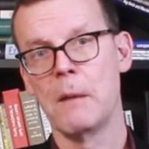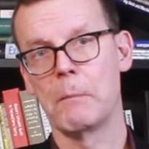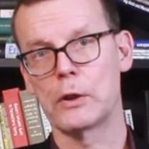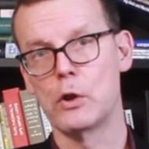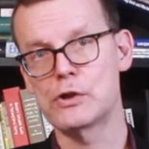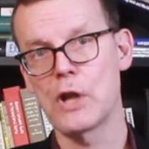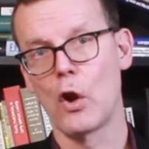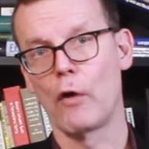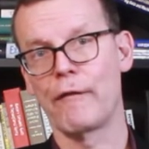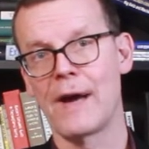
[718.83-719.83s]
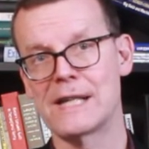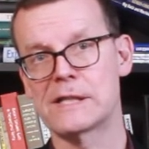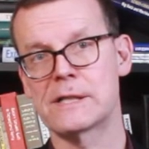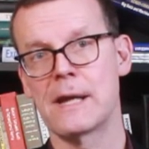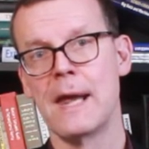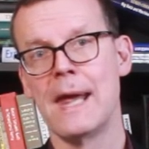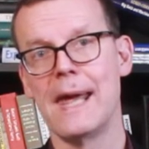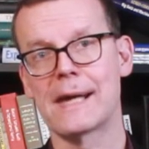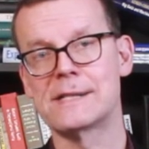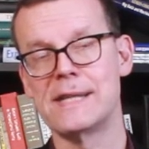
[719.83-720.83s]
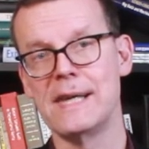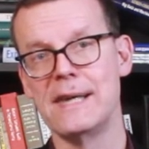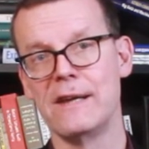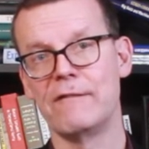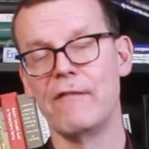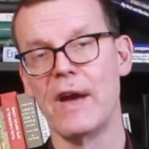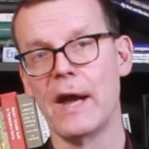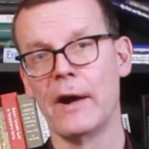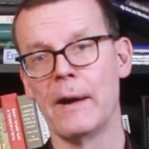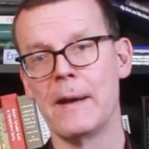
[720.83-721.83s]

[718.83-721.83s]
but Düsseldorf has exceeded their